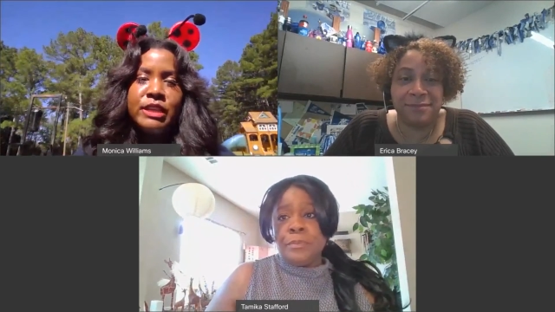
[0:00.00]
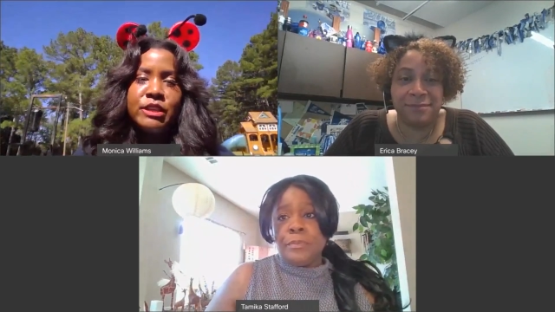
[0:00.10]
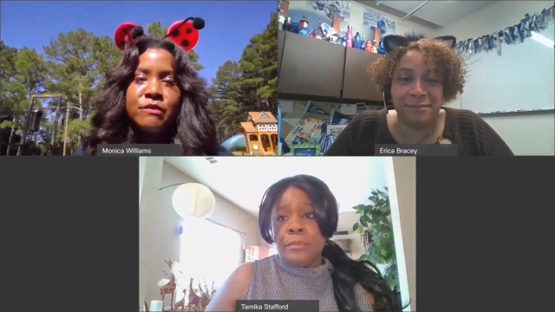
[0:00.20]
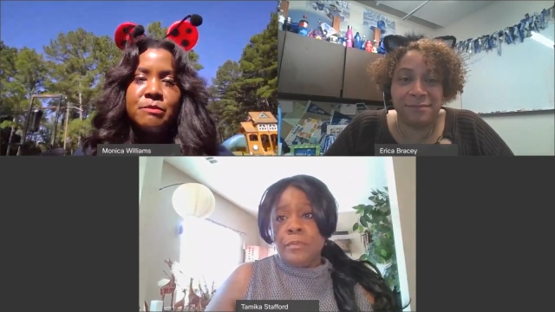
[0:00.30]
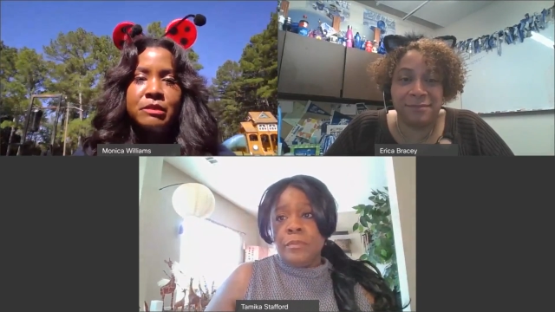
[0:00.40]
Speaker 1: that
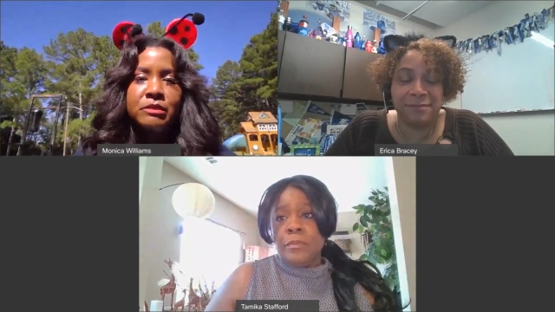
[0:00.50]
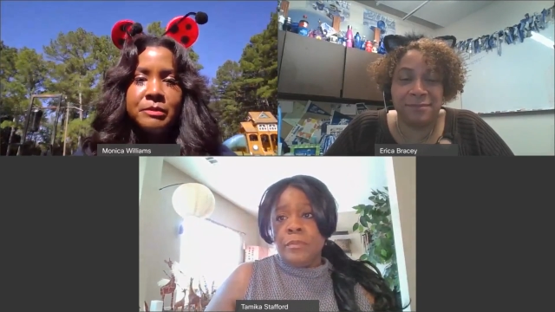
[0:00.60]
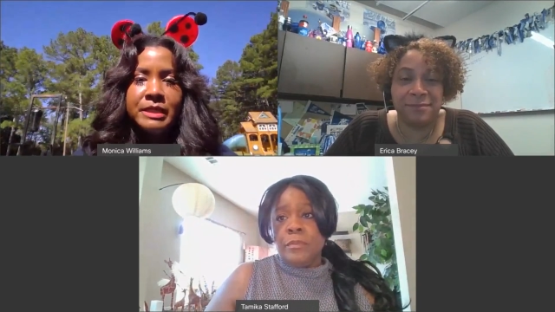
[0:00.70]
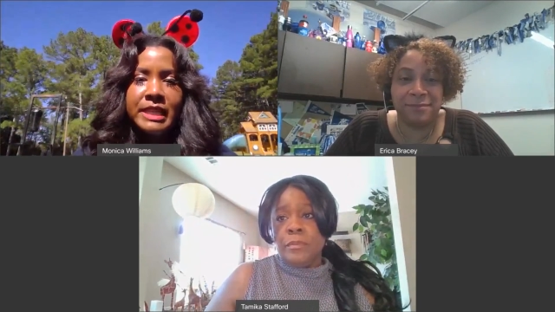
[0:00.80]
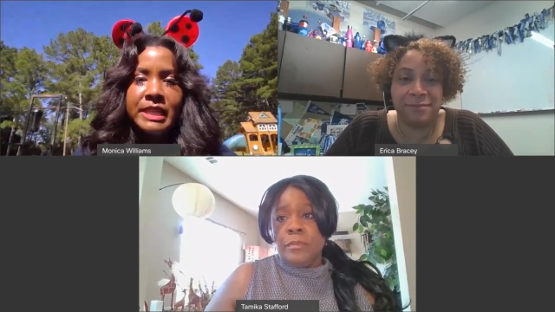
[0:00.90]
you've built
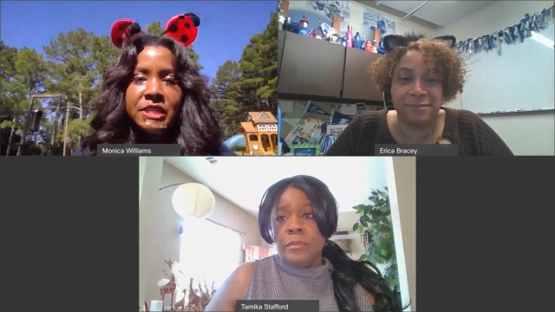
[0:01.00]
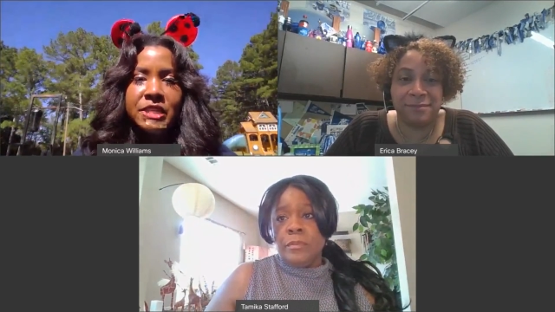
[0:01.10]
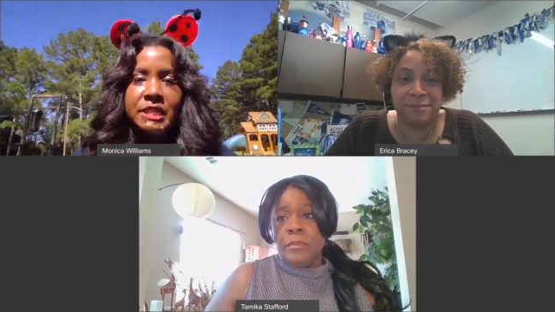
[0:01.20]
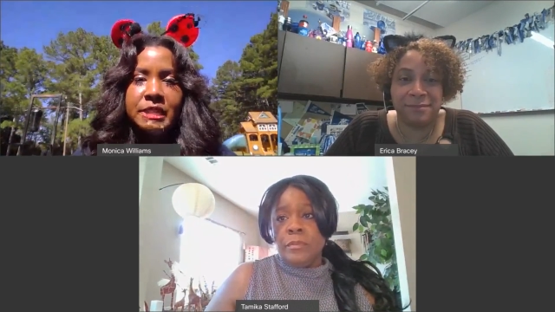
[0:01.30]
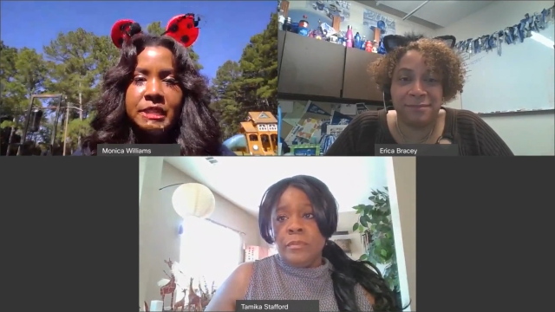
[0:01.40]
a
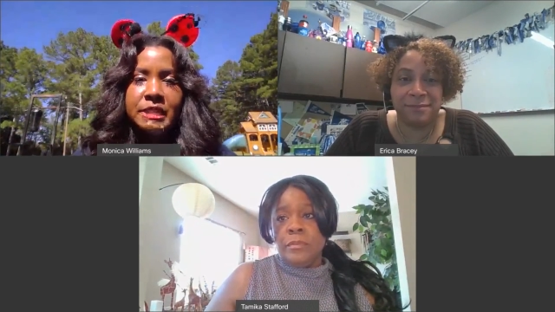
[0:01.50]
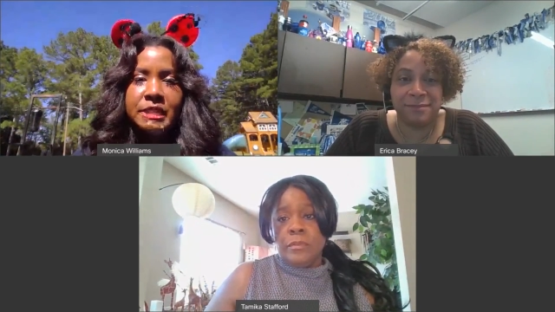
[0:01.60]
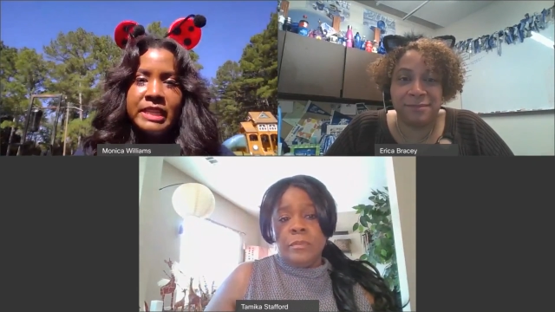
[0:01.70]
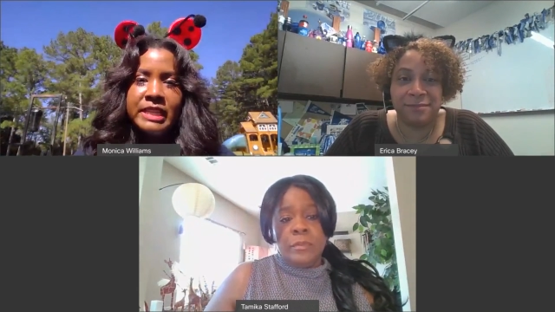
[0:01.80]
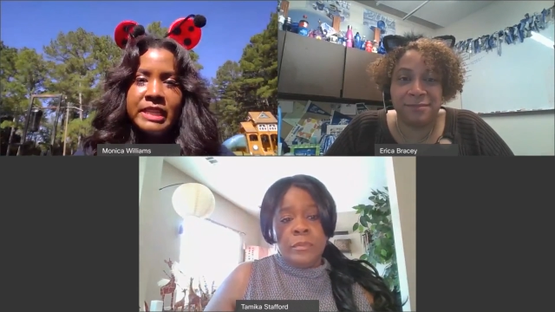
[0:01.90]
relationship
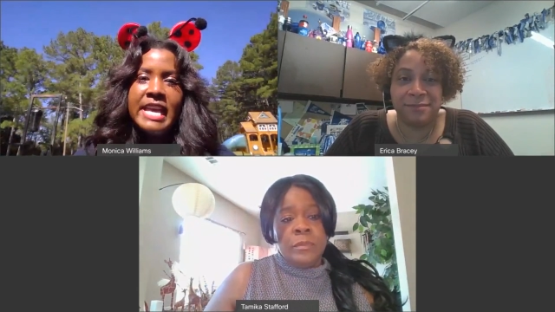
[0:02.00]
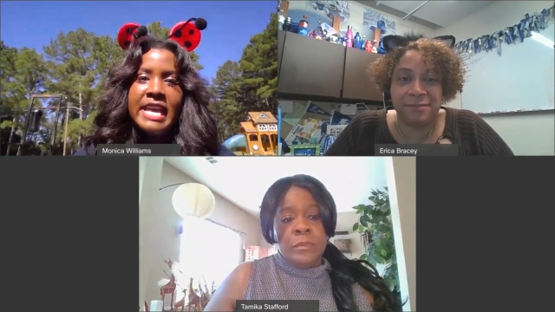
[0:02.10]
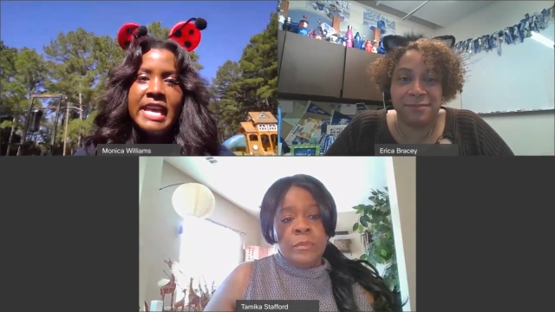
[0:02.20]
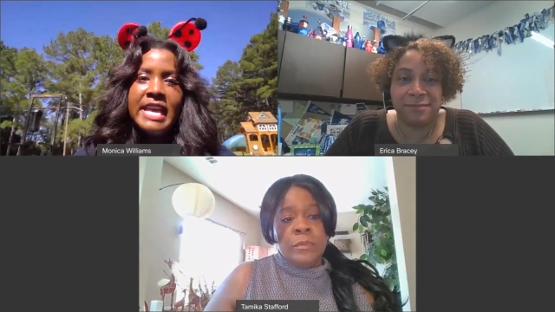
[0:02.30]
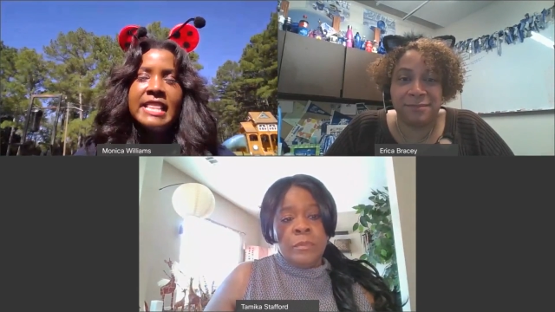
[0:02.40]
with,
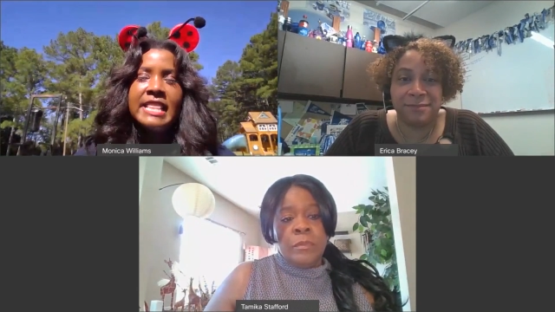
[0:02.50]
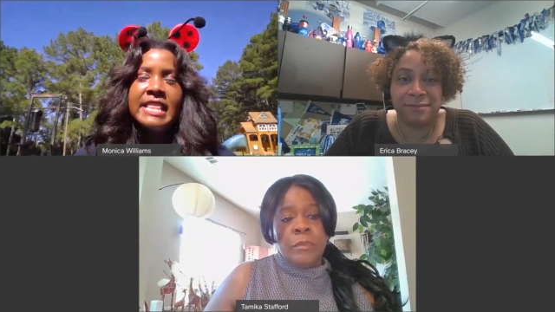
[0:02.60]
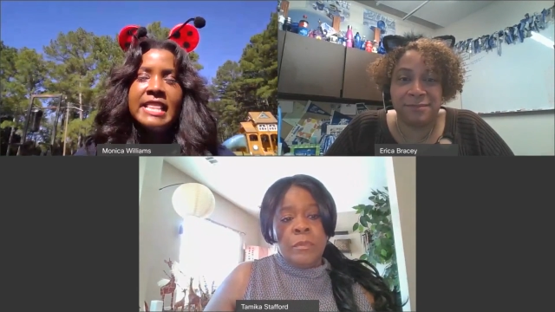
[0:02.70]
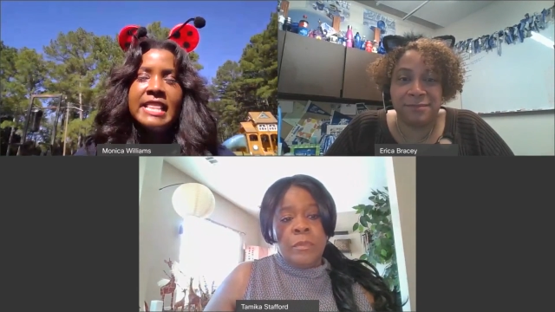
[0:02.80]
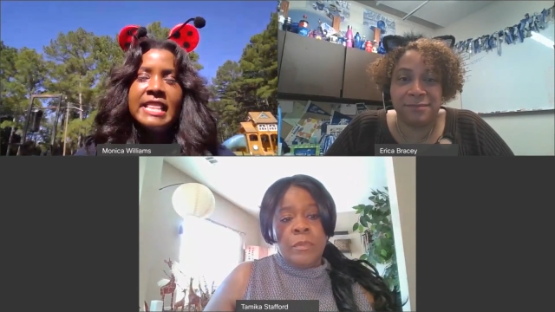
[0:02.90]
that you
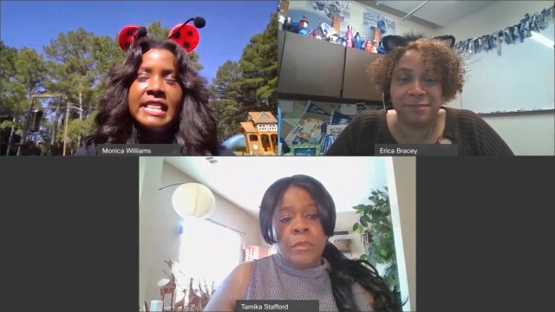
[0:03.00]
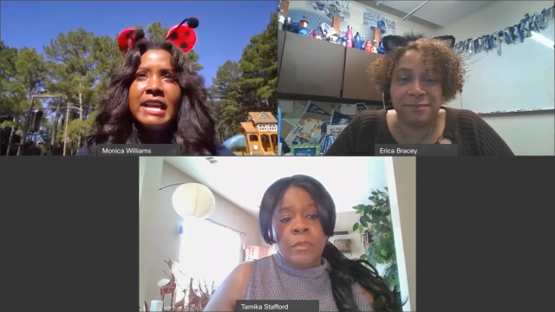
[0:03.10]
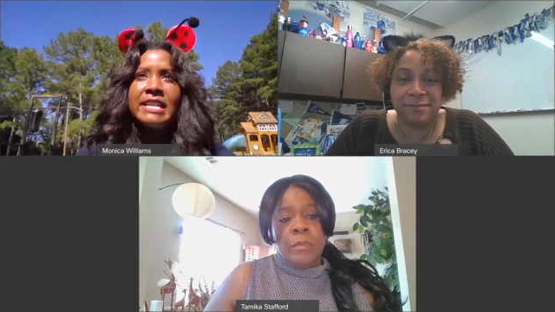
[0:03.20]
kind of know